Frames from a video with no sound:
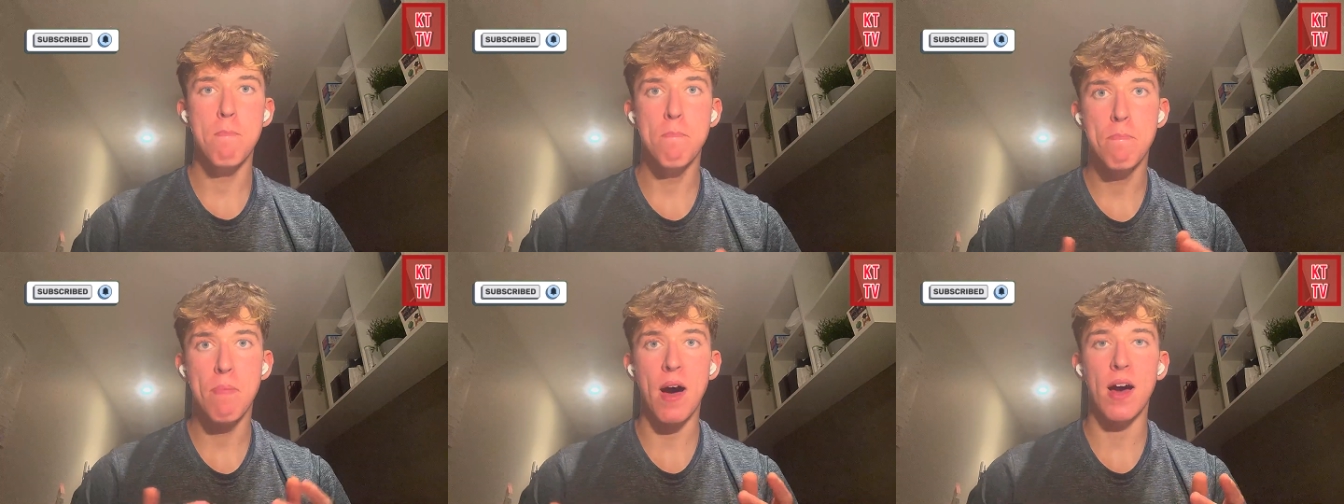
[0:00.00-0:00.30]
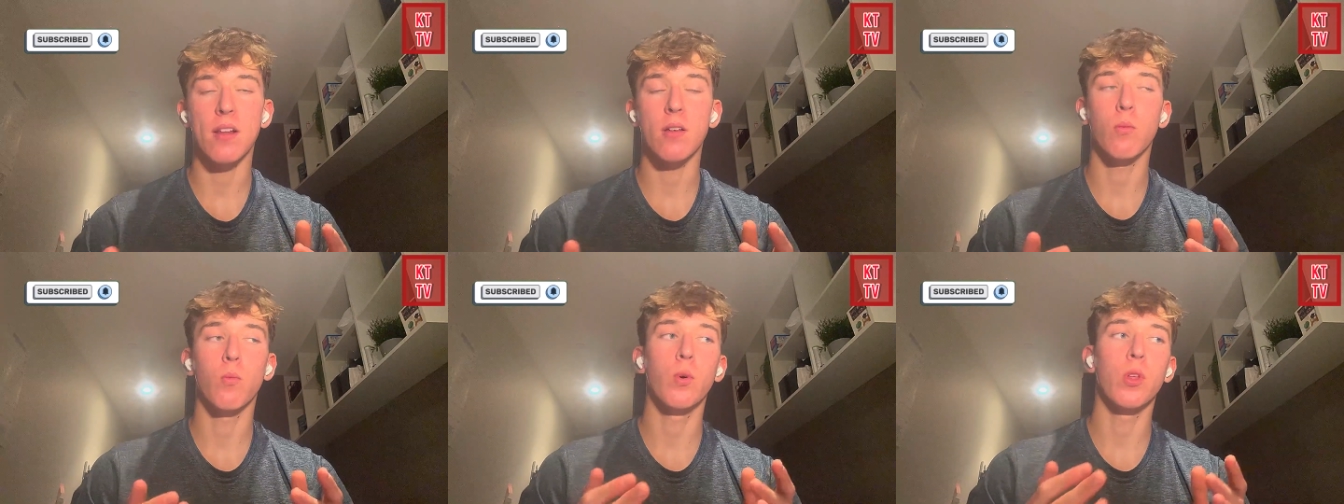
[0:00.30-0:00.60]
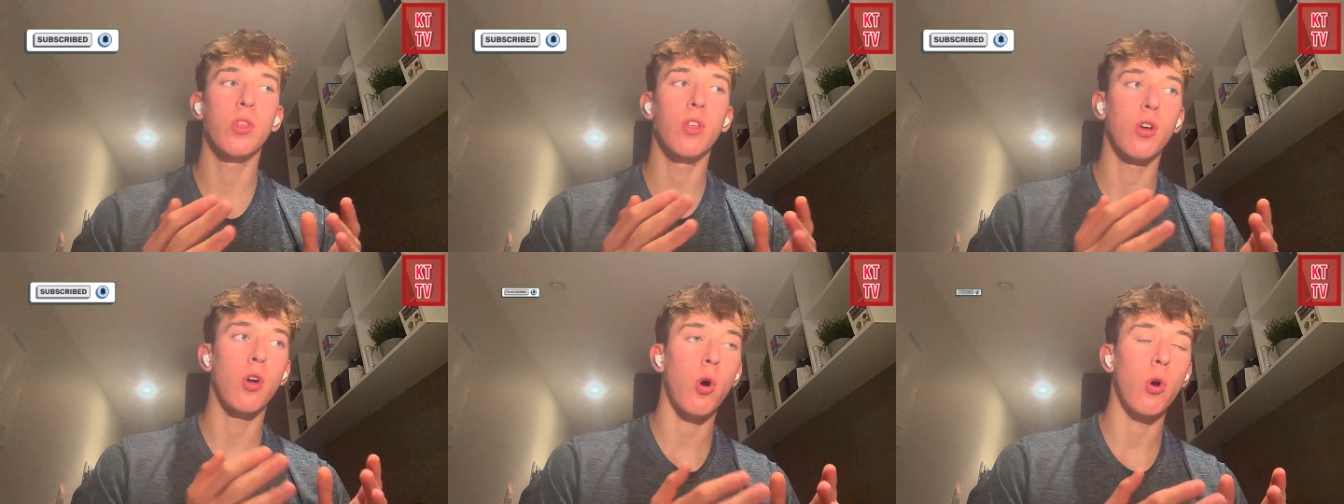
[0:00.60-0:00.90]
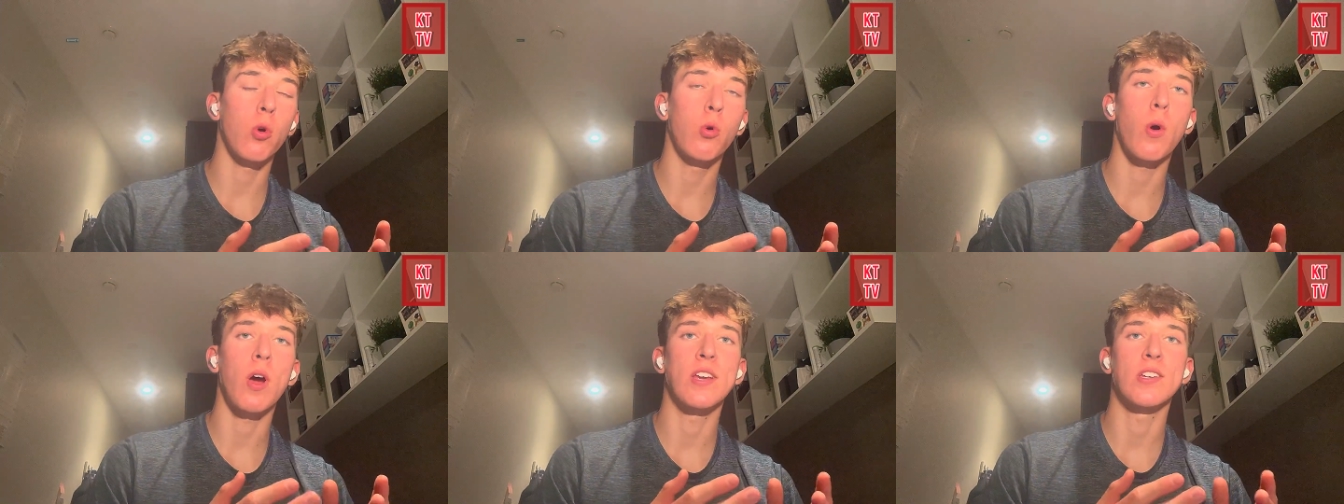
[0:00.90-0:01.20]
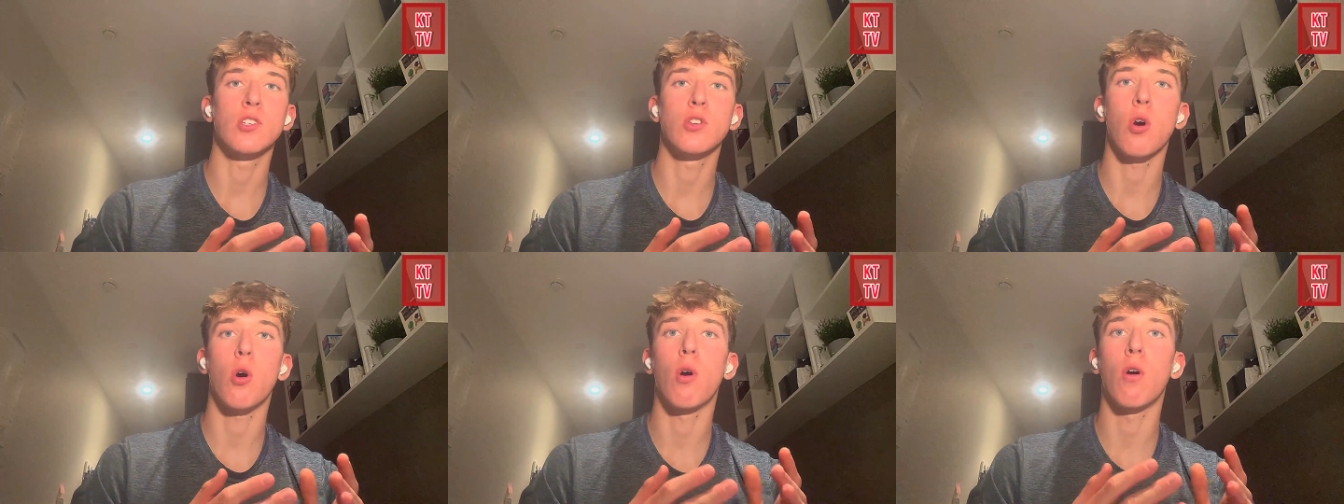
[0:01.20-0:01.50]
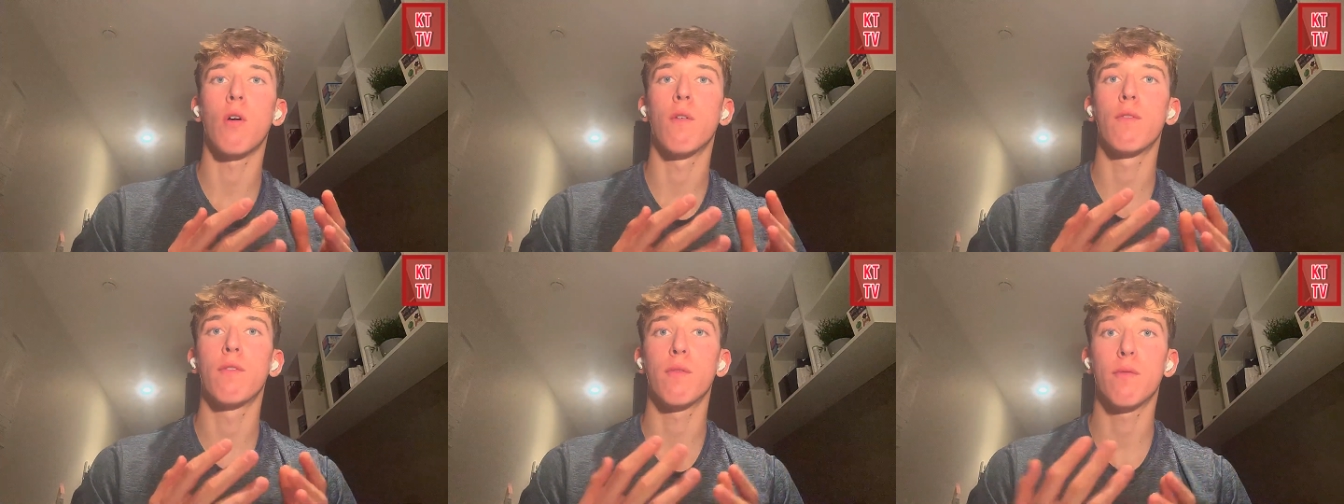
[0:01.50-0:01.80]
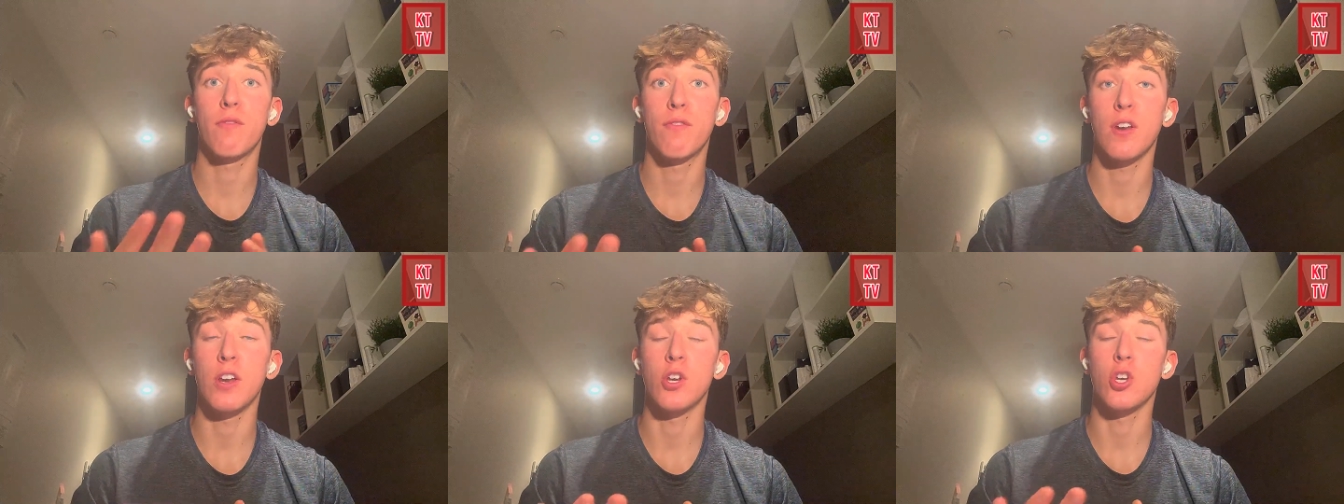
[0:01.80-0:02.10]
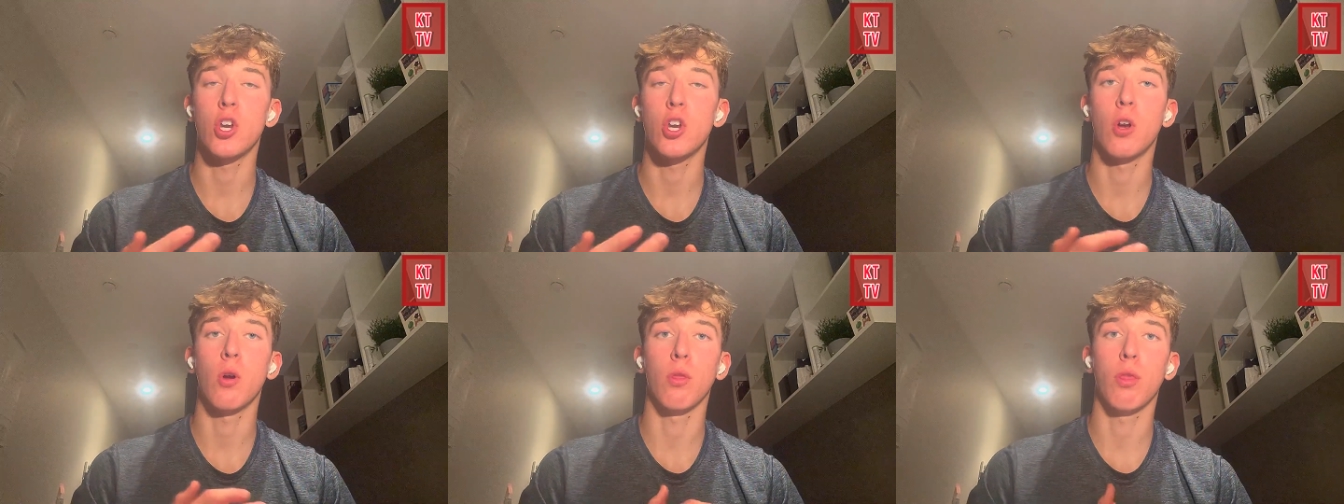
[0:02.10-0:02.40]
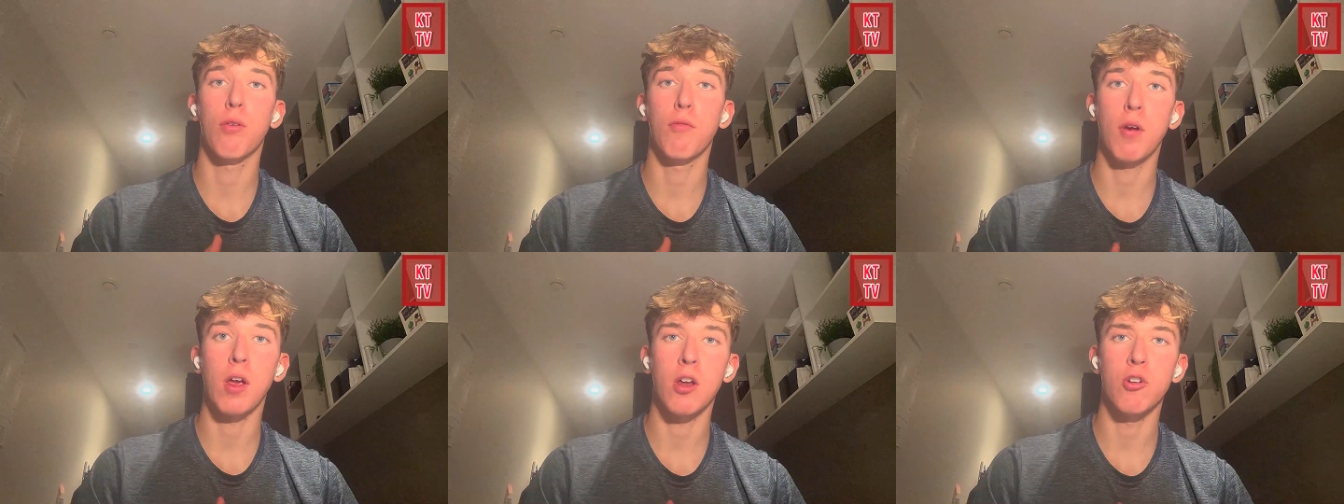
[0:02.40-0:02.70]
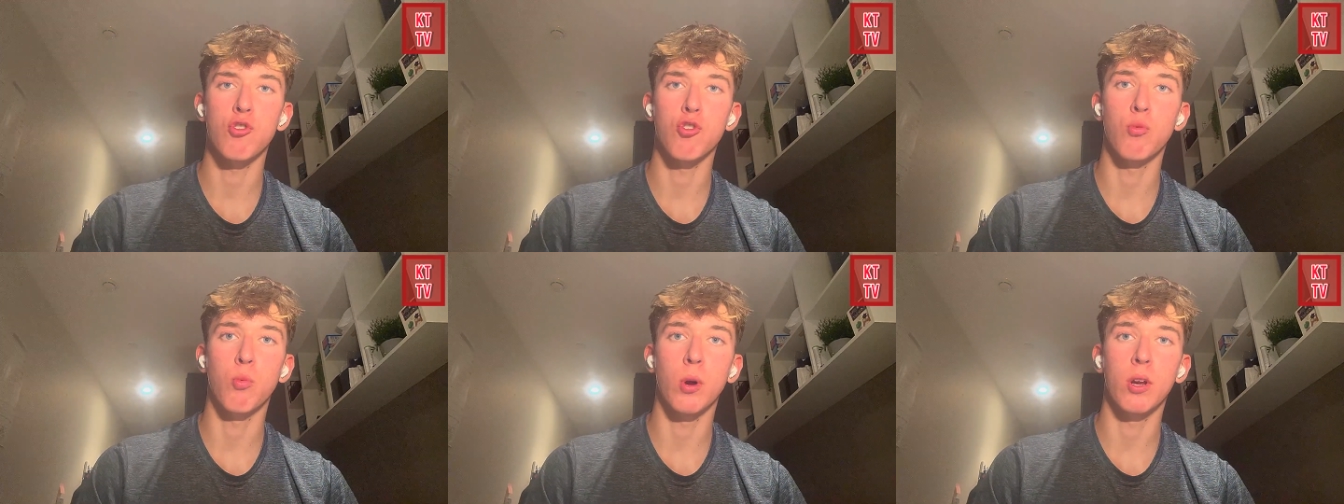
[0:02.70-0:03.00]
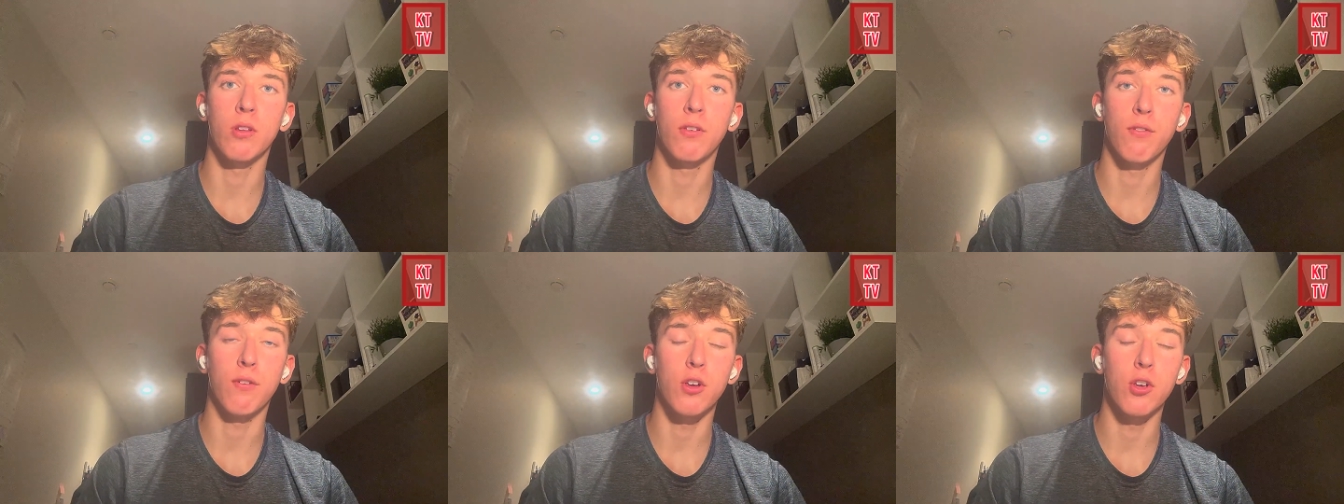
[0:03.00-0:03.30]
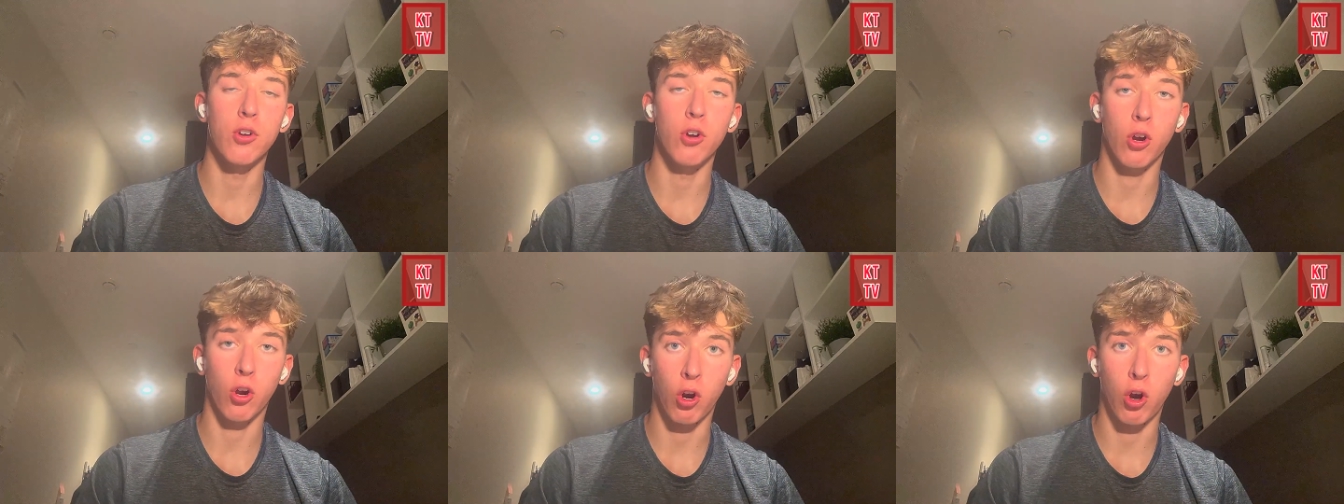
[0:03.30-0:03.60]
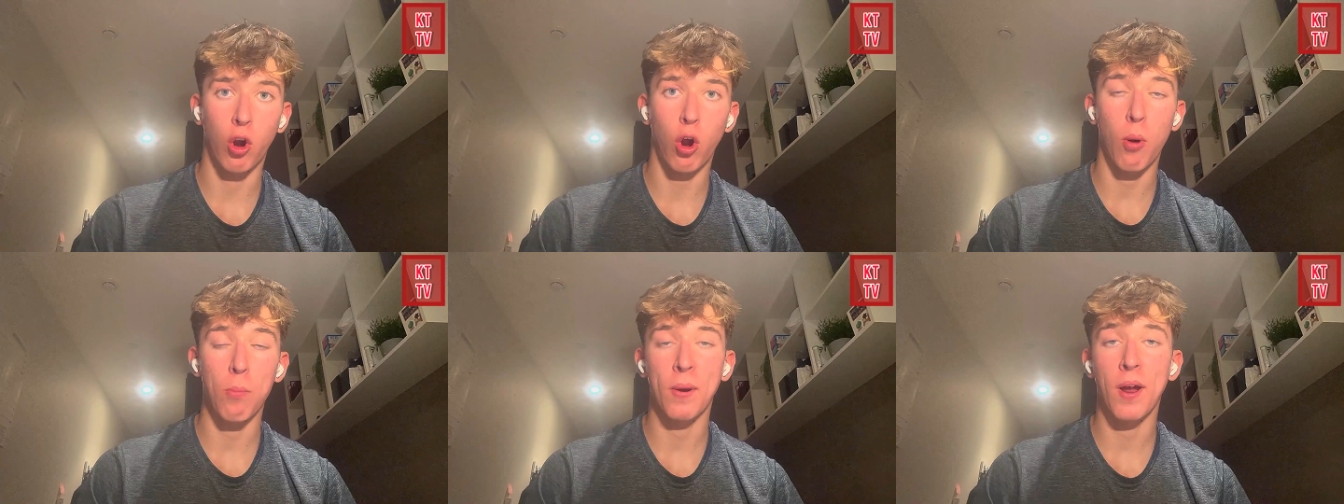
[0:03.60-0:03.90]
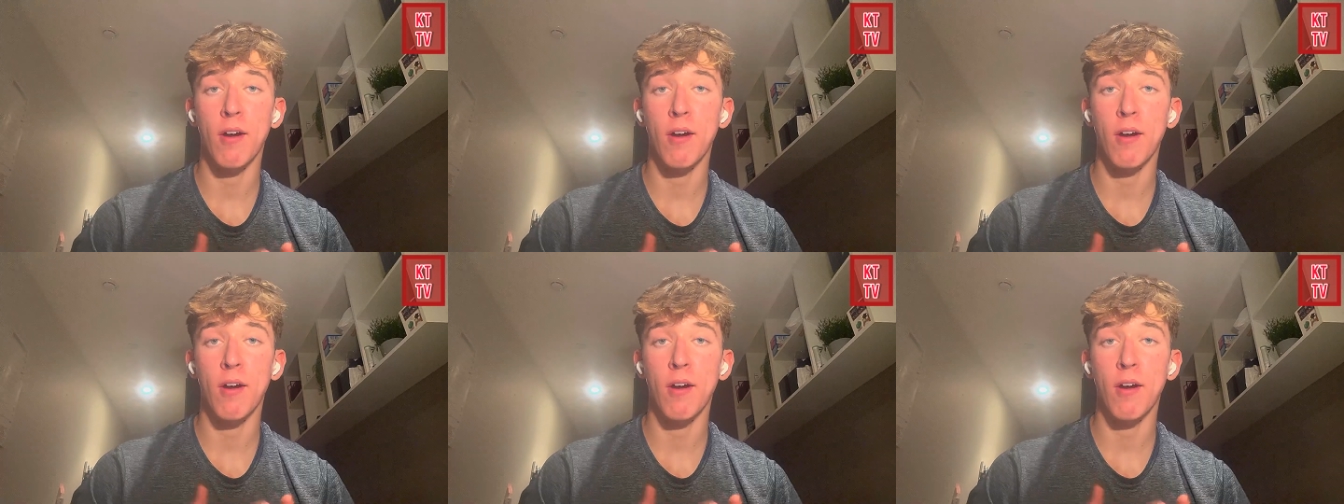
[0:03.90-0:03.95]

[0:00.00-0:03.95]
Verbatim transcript: But with the conquest of finishing on 300 wins for Jurgen Klopp,